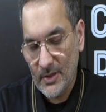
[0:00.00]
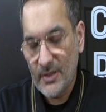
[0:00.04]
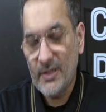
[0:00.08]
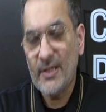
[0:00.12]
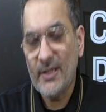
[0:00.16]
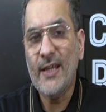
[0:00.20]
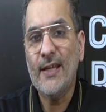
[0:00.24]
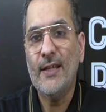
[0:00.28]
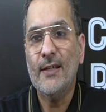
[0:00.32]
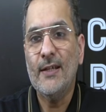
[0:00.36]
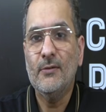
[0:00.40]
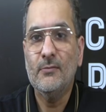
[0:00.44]

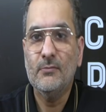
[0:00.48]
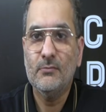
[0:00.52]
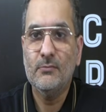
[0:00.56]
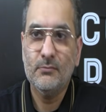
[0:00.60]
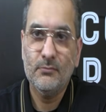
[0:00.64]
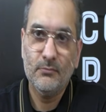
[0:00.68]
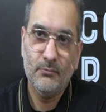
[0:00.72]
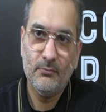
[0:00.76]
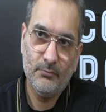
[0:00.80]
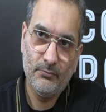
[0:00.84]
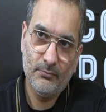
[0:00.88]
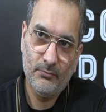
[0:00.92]
tea,
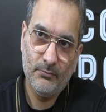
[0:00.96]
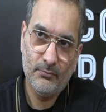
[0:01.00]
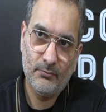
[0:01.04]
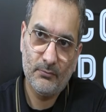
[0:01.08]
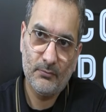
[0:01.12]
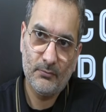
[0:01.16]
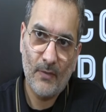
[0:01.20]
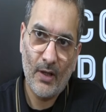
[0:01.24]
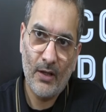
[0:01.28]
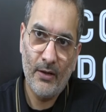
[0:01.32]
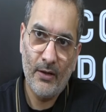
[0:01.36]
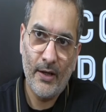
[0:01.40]

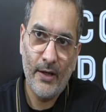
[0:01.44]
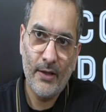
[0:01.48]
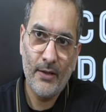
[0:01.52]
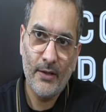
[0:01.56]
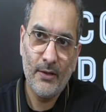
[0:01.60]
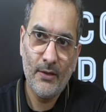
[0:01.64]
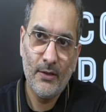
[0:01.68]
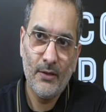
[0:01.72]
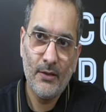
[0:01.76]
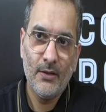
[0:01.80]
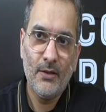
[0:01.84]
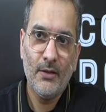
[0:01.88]
right?
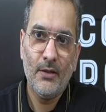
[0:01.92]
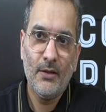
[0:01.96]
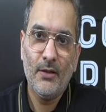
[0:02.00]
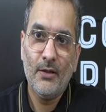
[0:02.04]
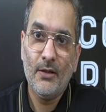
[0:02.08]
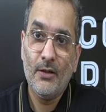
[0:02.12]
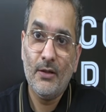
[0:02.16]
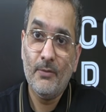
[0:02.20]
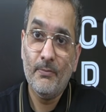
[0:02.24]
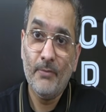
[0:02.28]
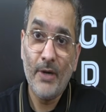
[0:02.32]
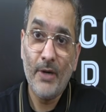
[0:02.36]

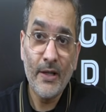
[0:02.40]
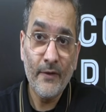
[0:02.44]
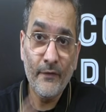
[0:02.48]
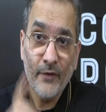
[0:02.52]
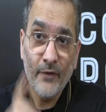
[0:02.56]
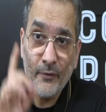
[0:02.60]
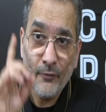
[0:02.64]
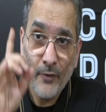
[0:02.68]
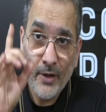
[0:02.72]
But if it